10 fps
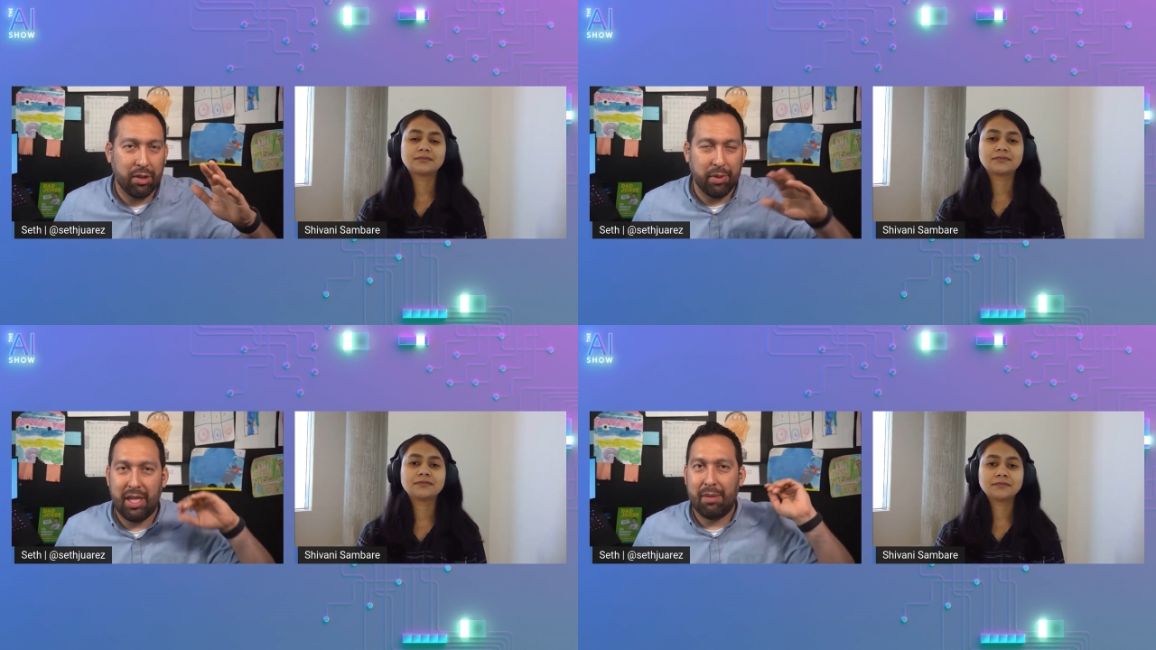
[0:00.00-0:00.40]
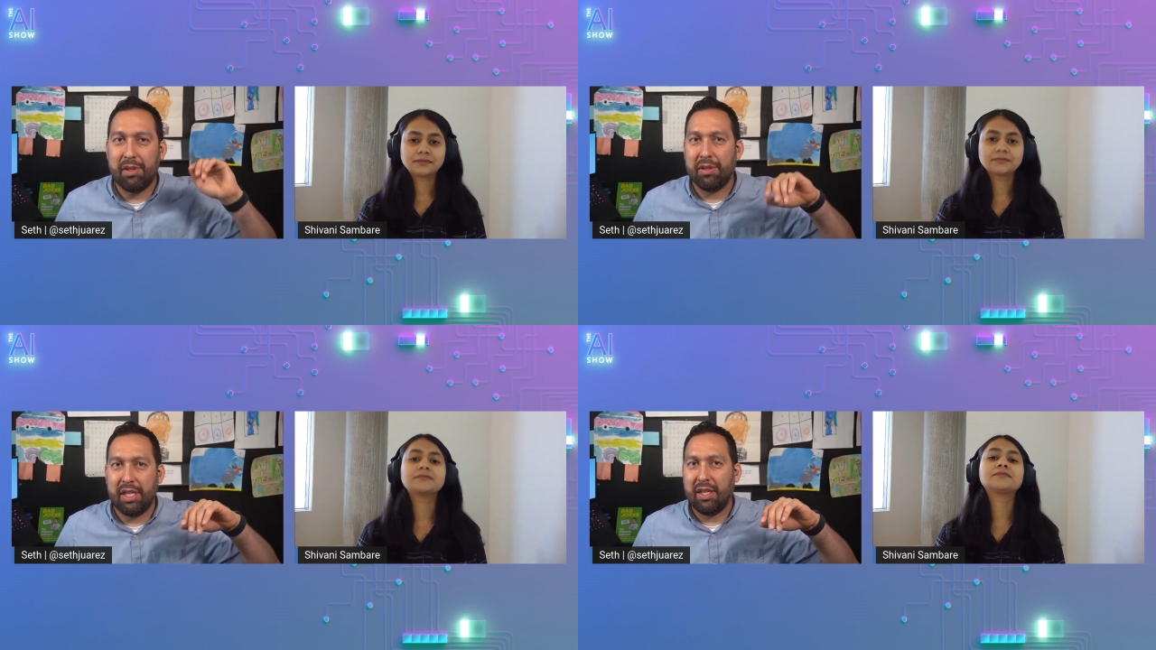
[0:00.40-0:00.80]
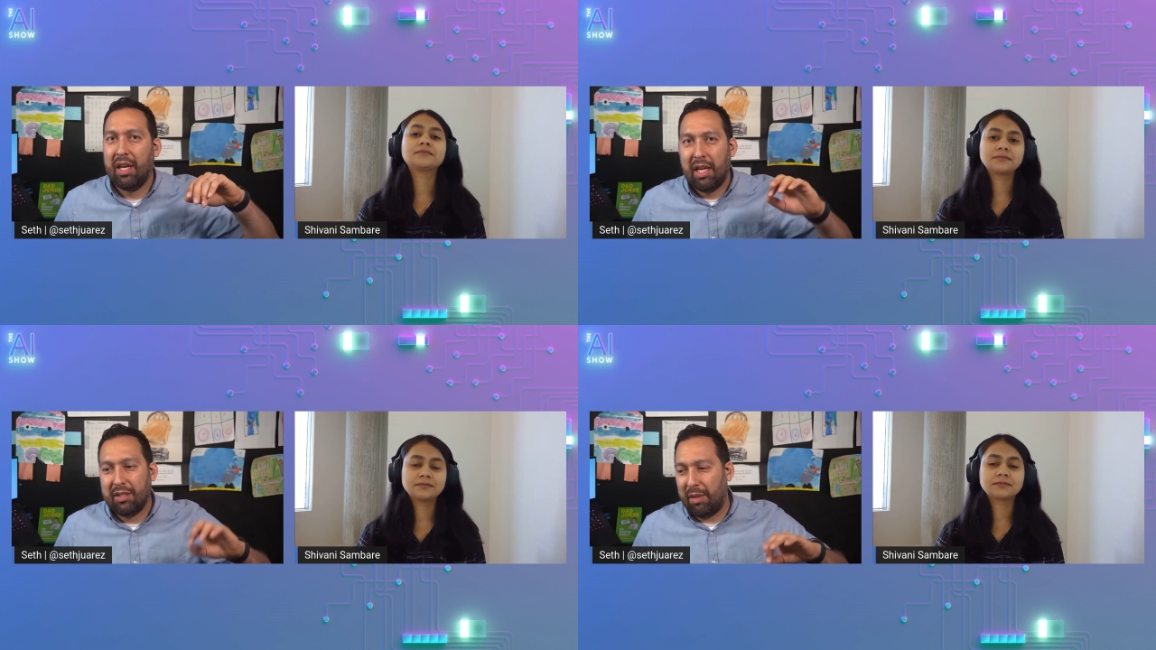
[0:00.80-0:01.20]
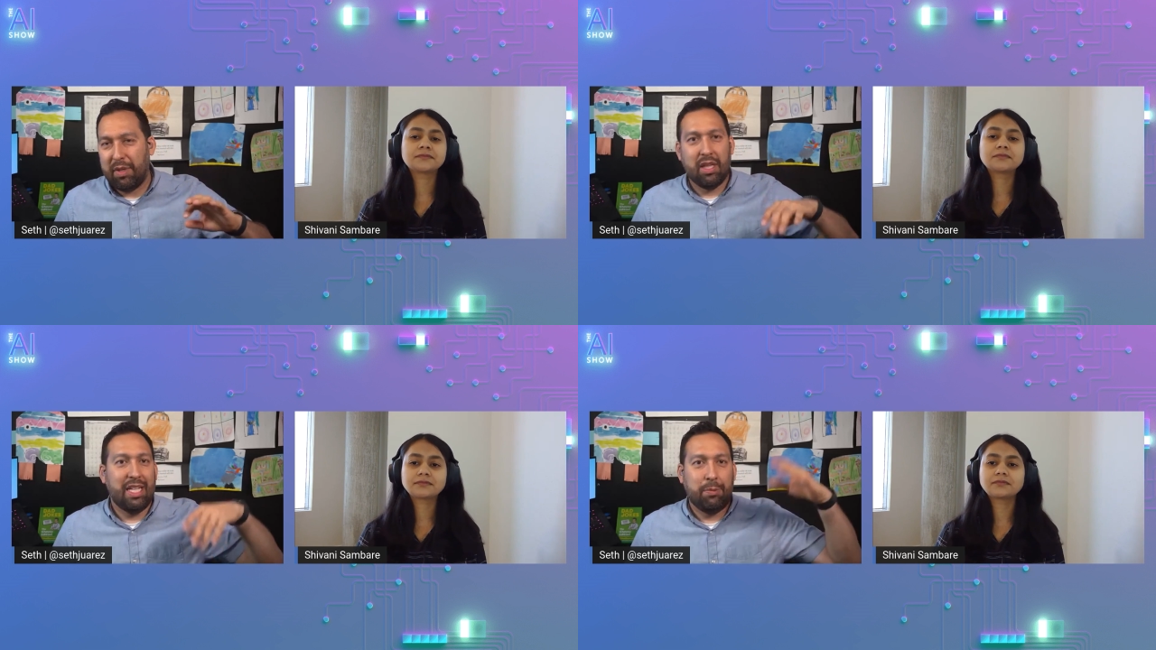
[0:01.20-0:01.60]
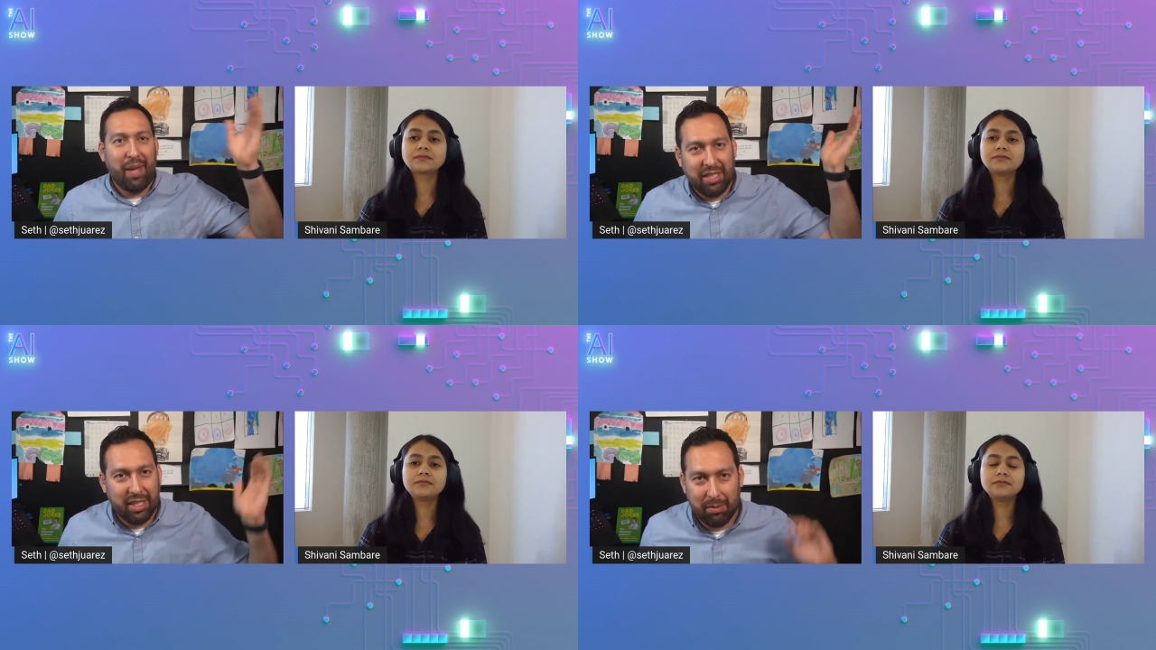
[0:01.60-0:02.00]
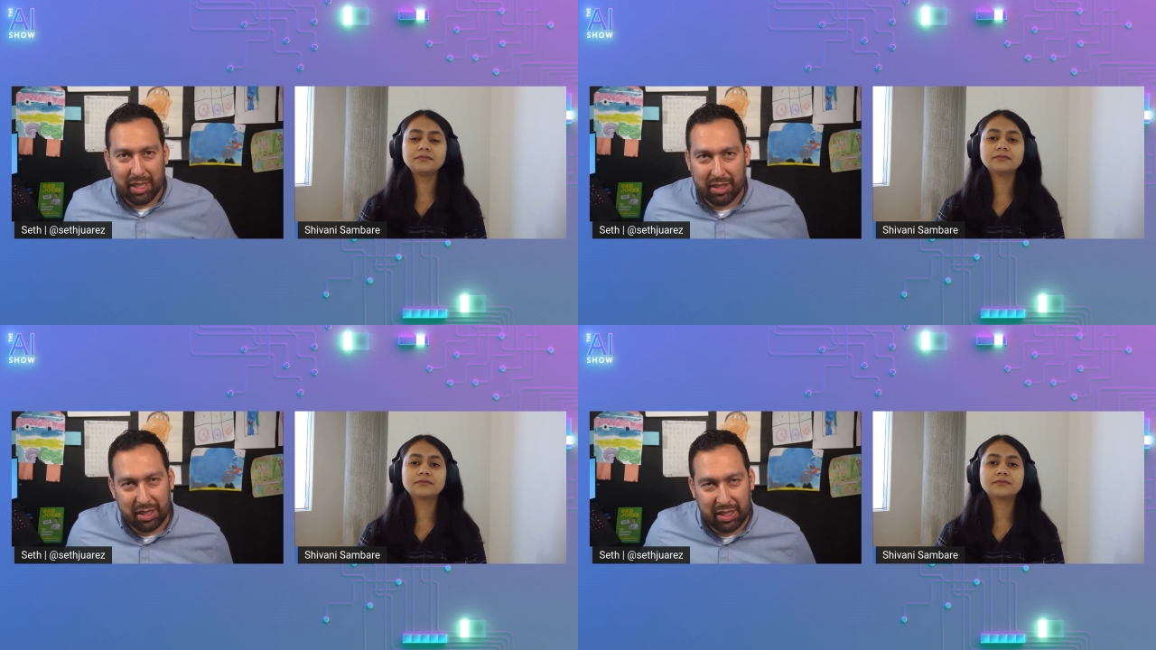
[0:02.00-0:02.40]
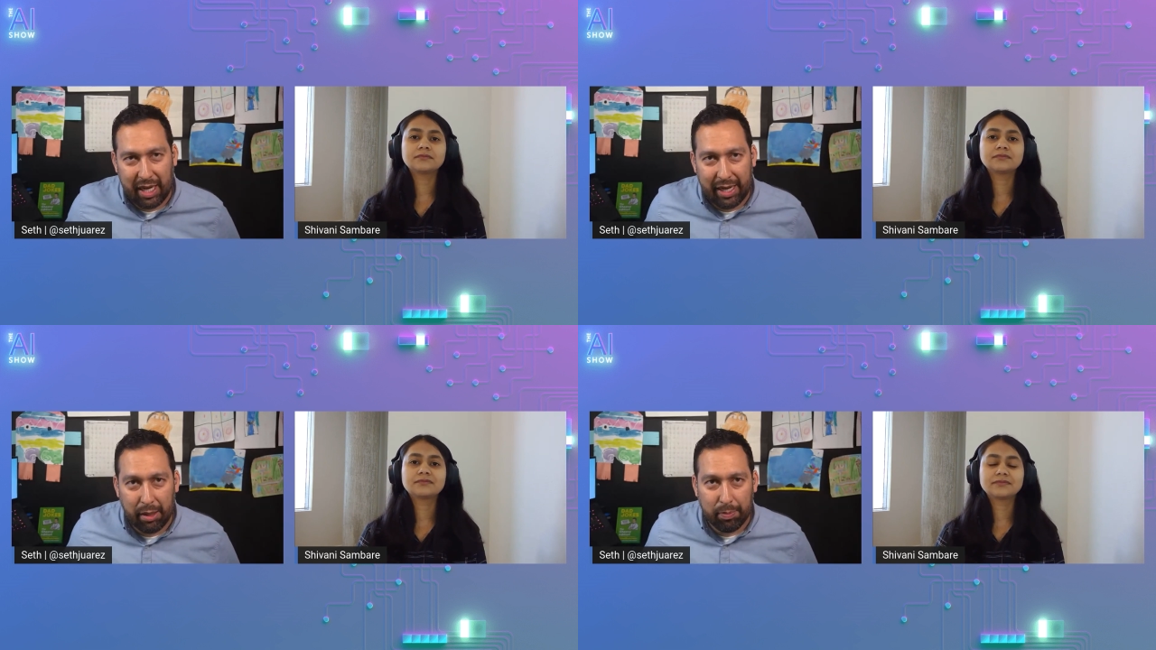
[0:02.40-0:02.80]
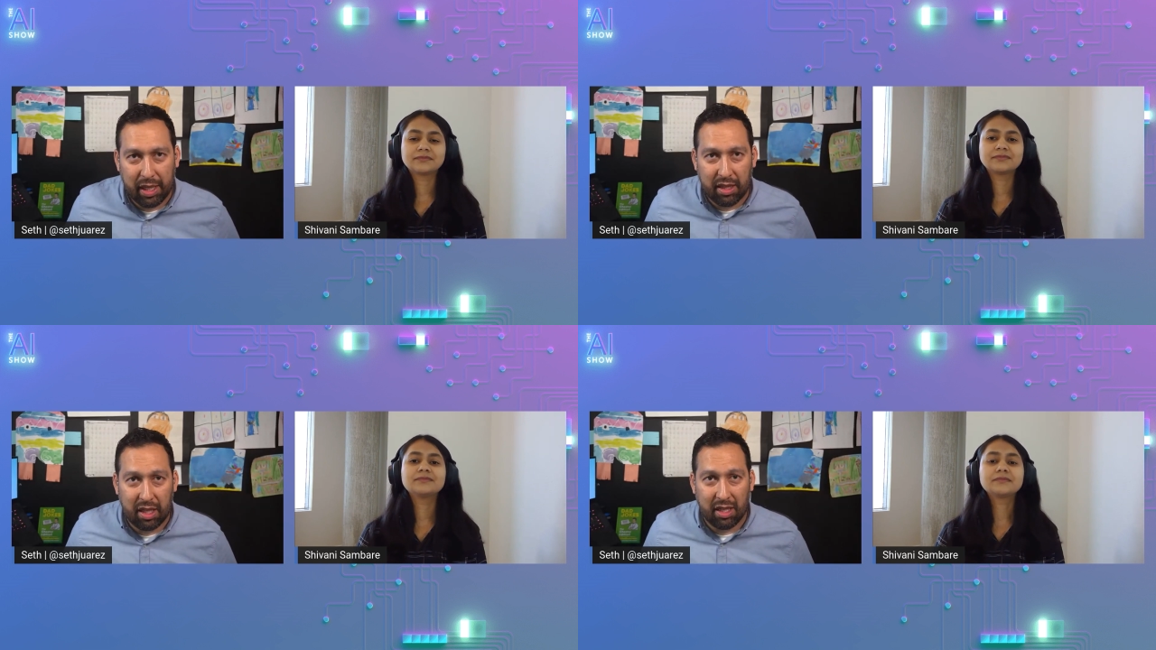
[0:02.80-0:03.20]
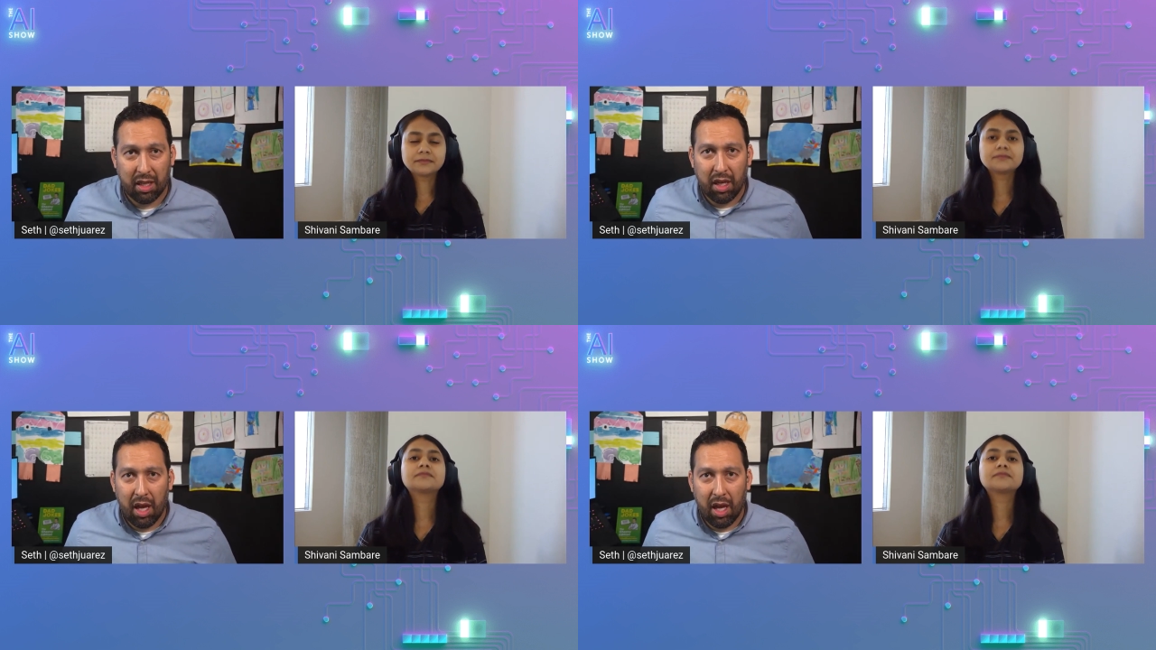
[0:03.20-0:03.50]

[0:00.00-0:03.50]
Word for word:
Speaker 1: but then I'm using something like spaCy because it's an NLP thing.